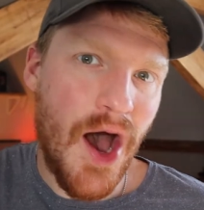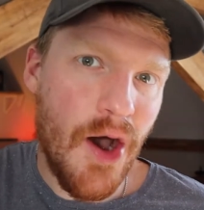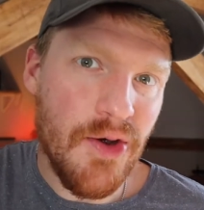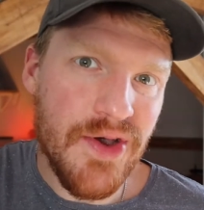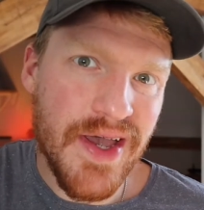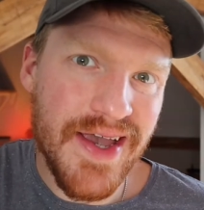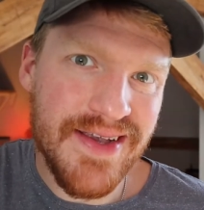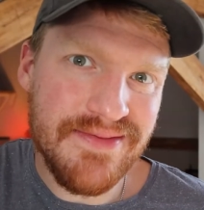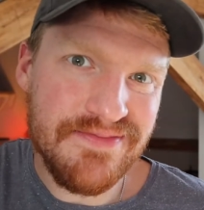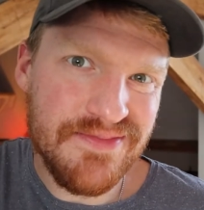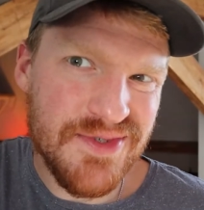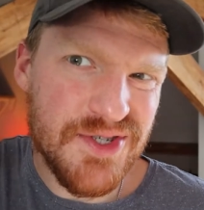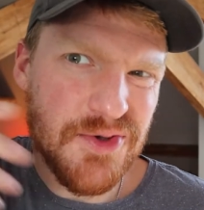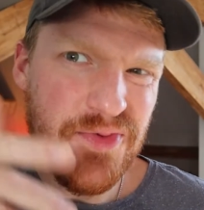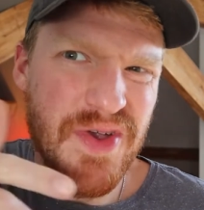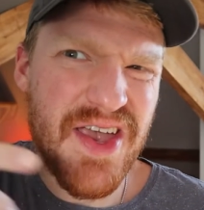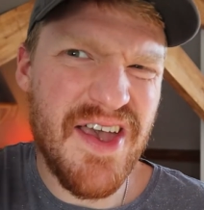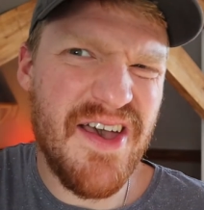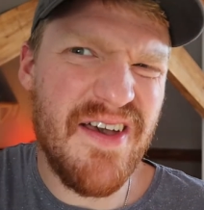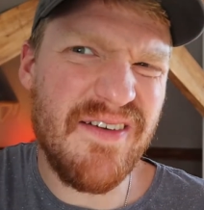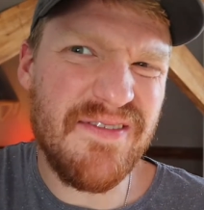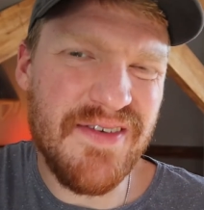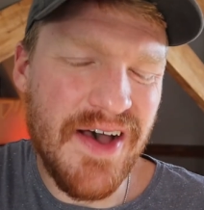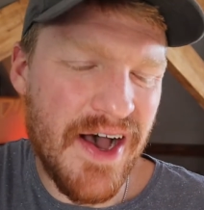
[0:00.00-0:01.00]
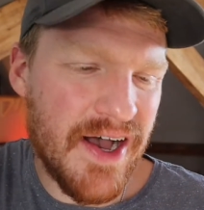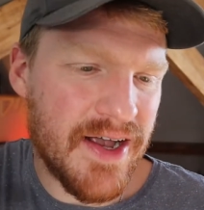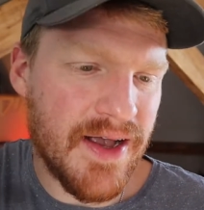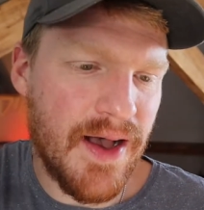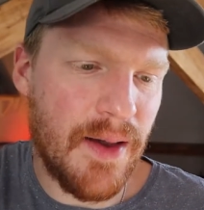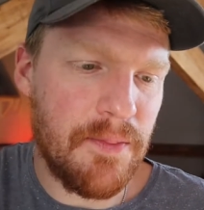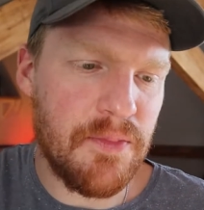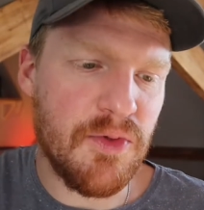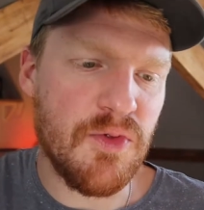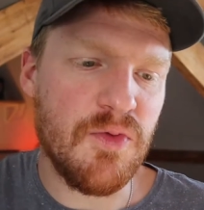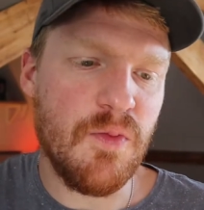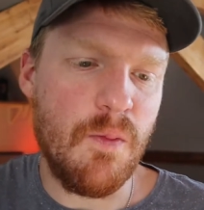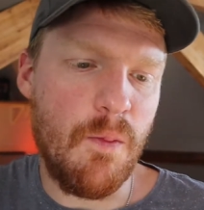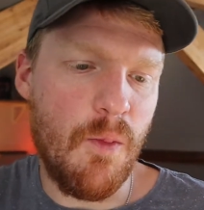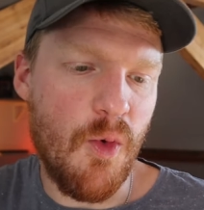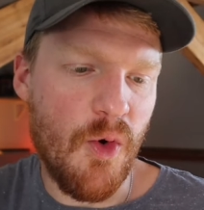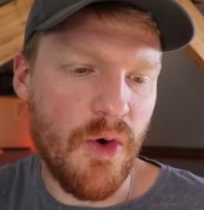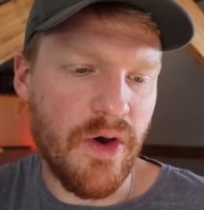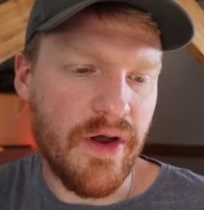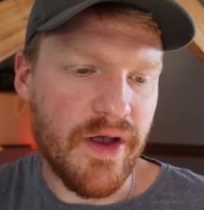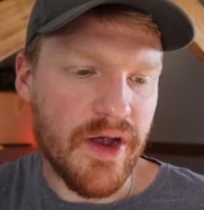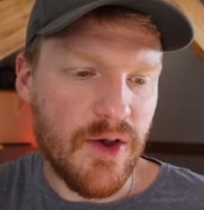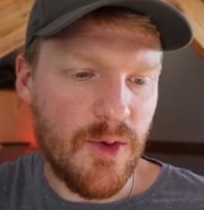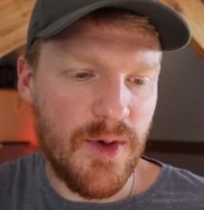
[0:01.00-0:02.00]
Okay, so we have a couple
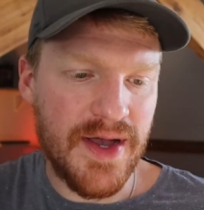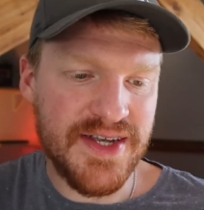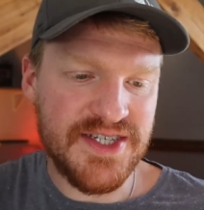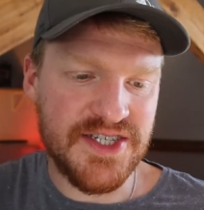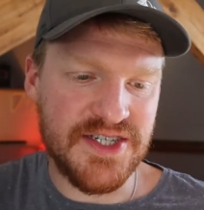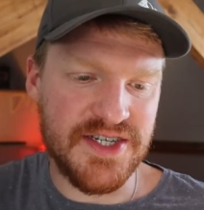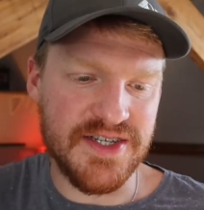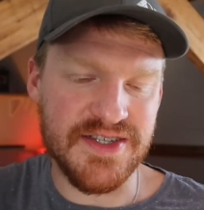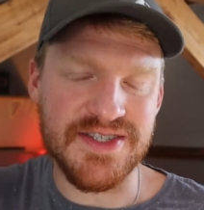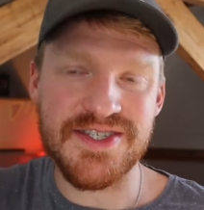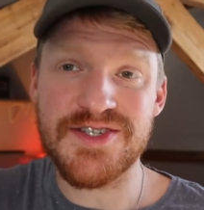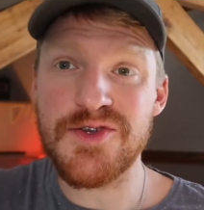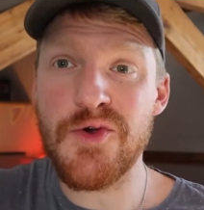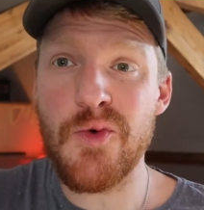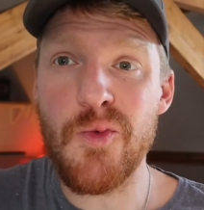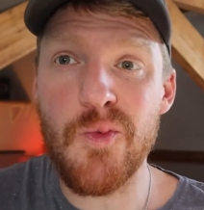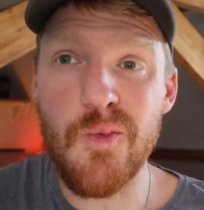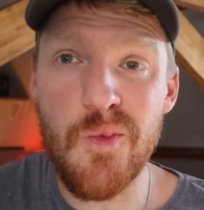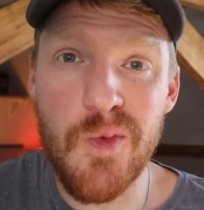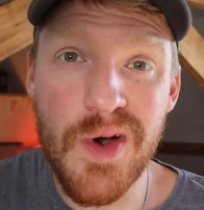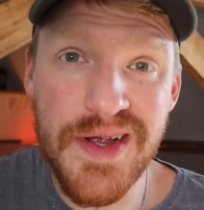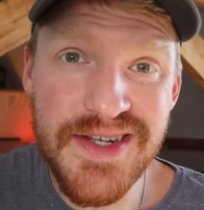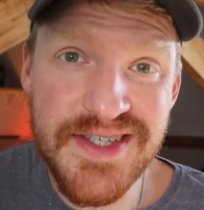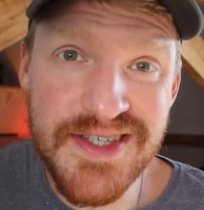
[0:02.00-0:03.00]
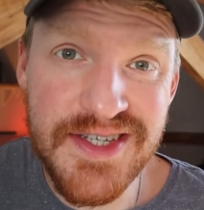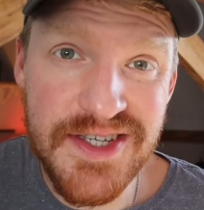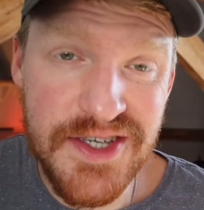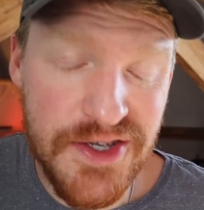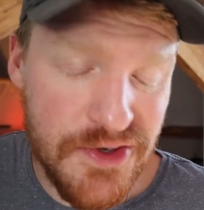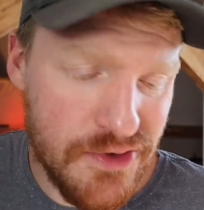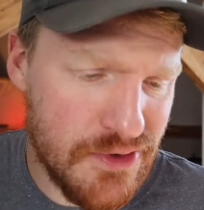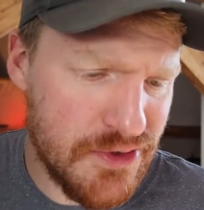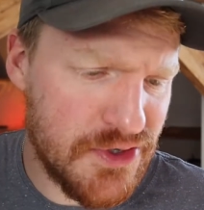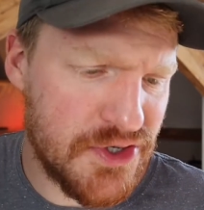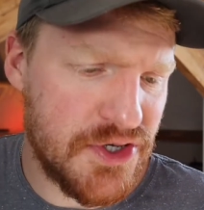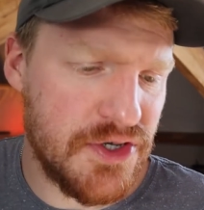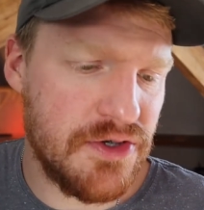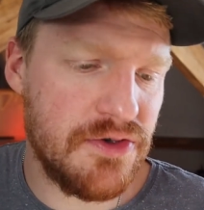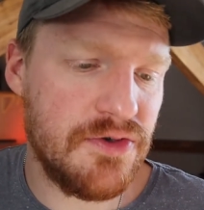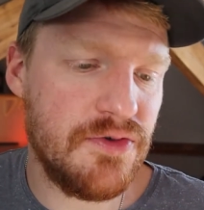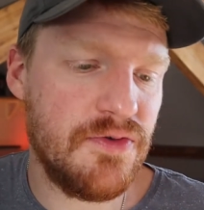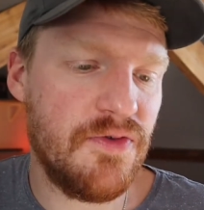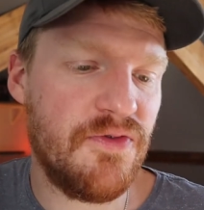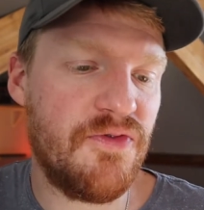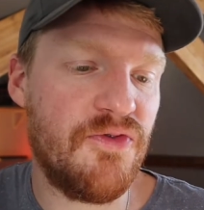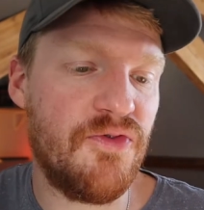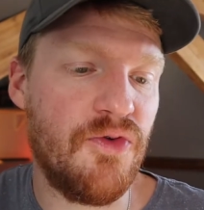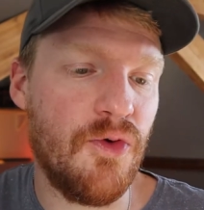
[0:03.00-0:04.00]
more questions. So what do you
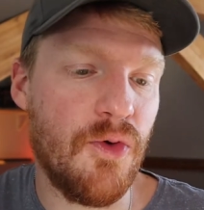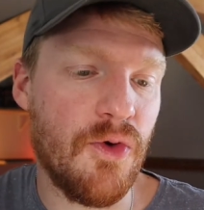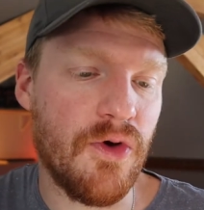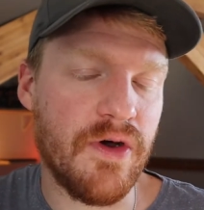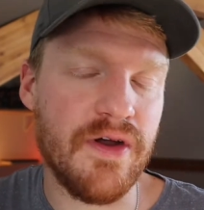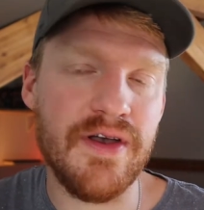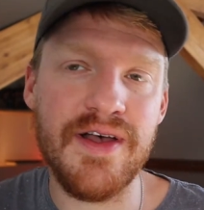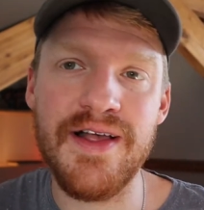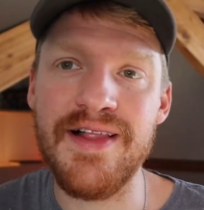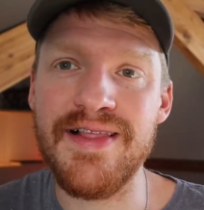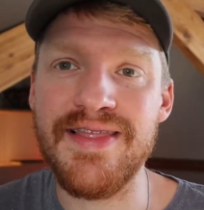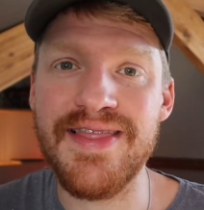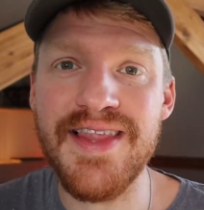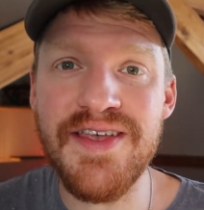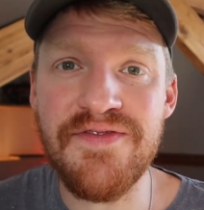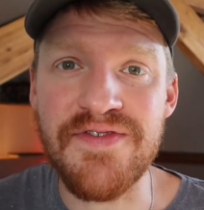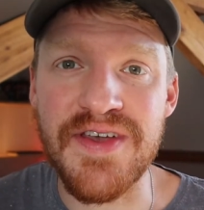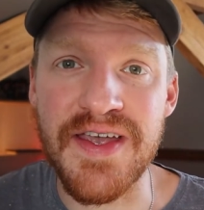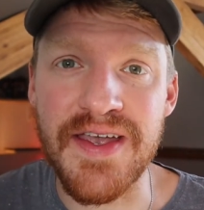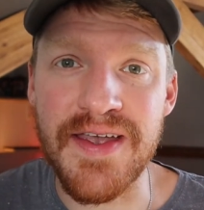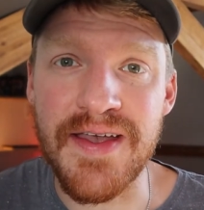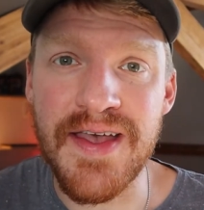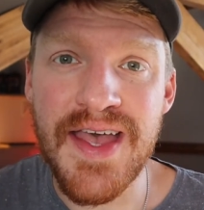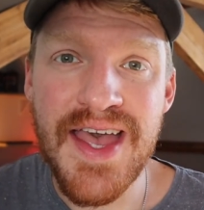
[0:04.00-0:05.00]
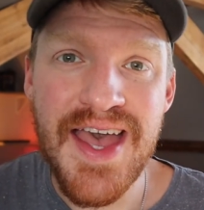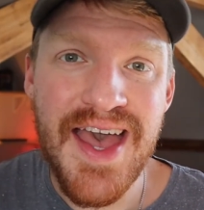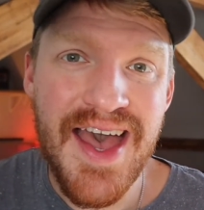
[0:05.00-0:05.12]
do for a living?